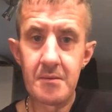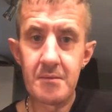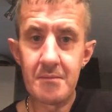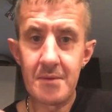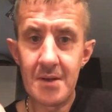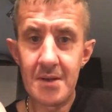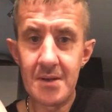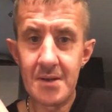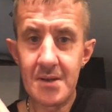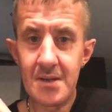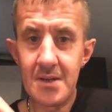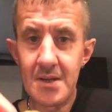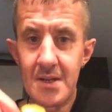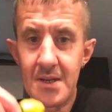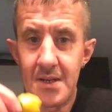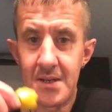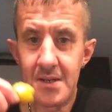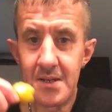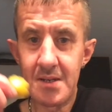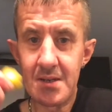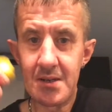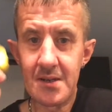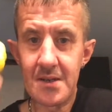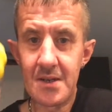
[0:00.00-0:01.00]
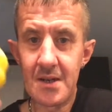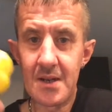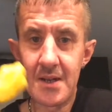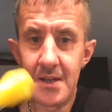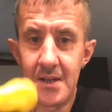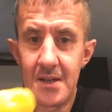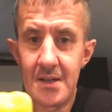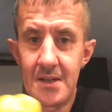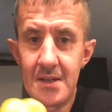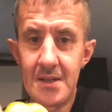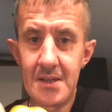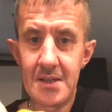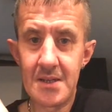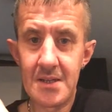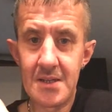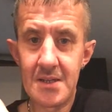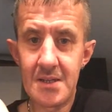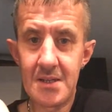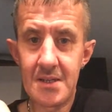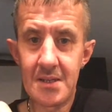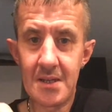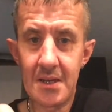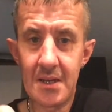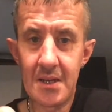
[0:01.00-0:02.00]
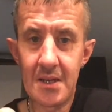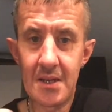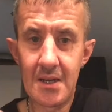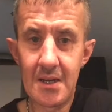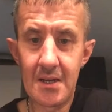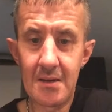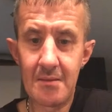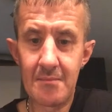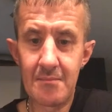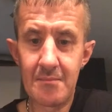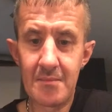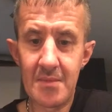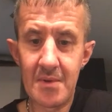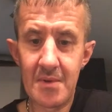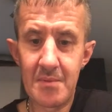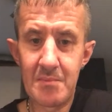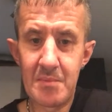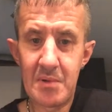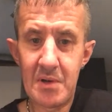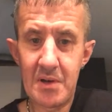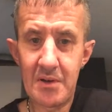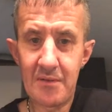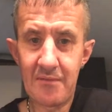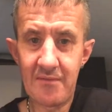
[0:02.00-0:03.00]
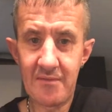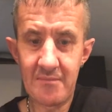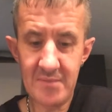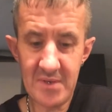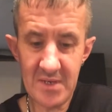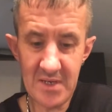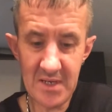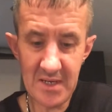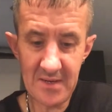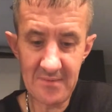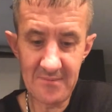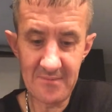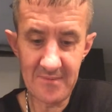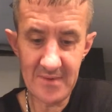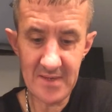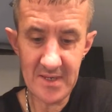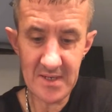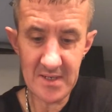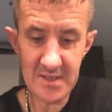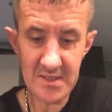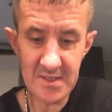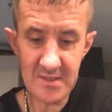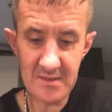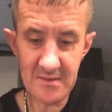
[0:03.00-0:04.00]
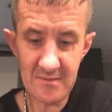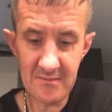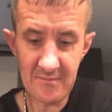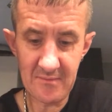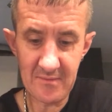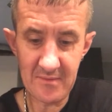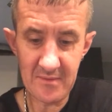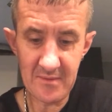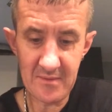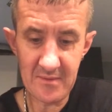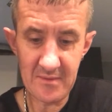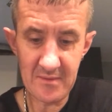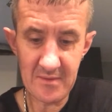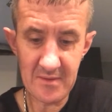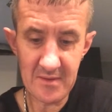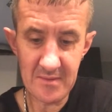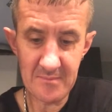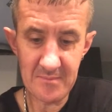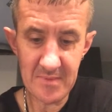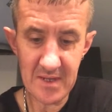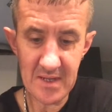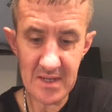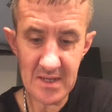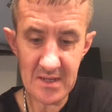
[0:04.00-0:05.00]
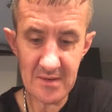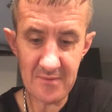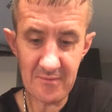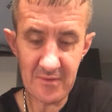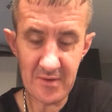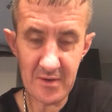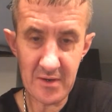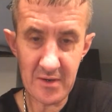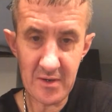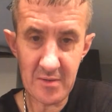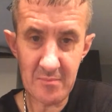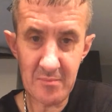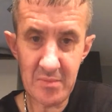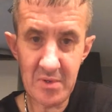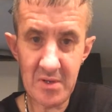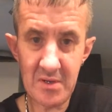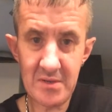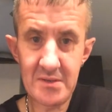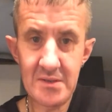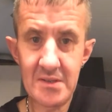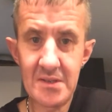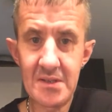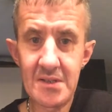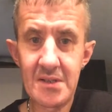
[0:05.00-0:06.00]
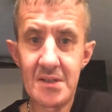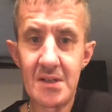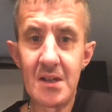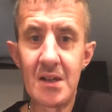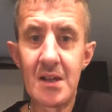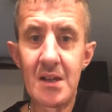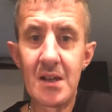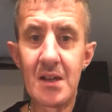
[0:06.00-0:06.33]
Right, tonight's delight is um, a pod from Stephen Dixon, and the guy over at Hot Pods.